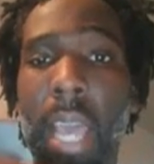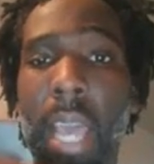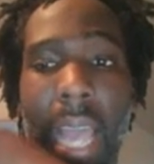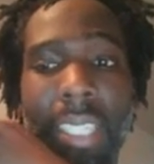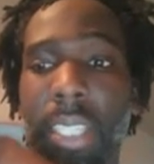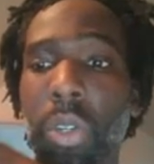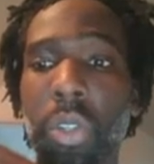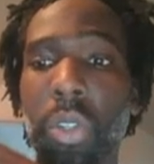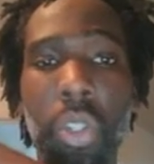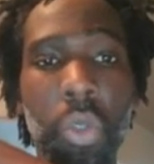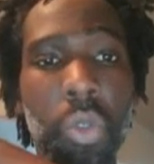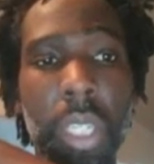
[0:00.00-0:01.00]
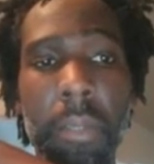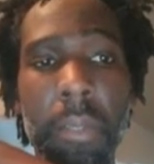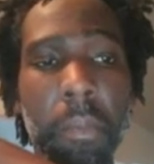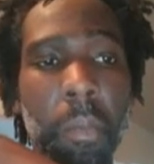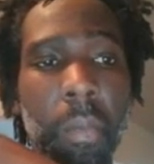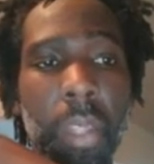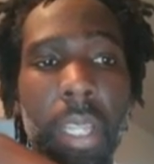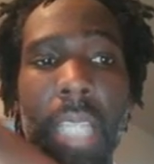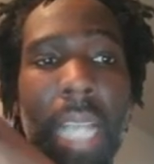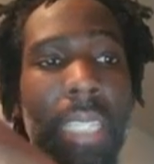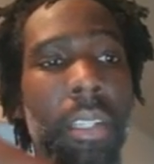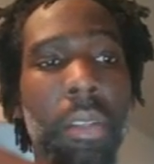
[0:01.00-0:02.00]
I still use it
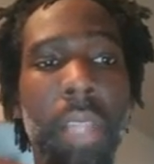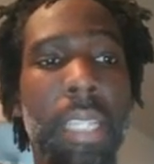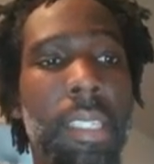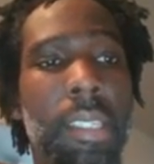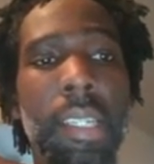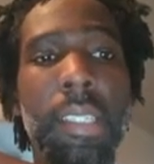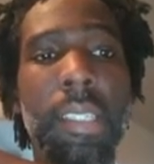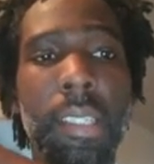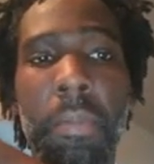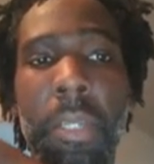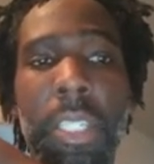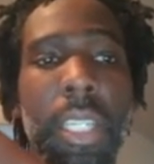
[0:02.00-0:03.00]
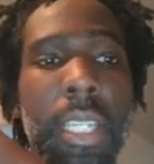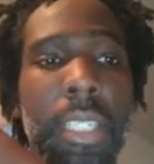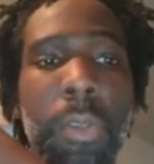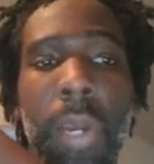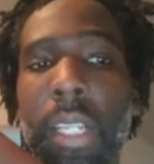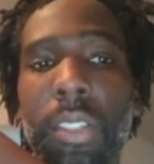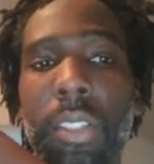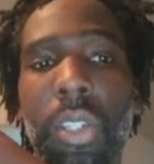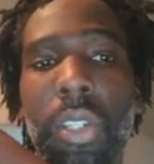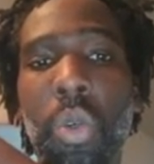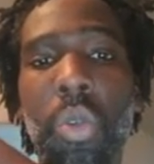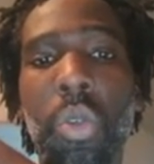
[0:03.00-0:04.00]
because I still think it's good to submit your links directly
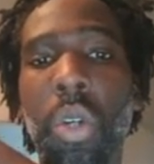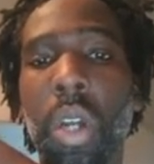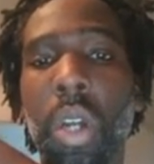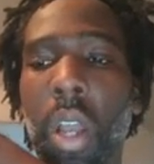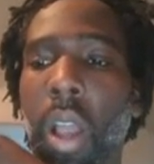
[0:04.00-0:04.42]
to Google,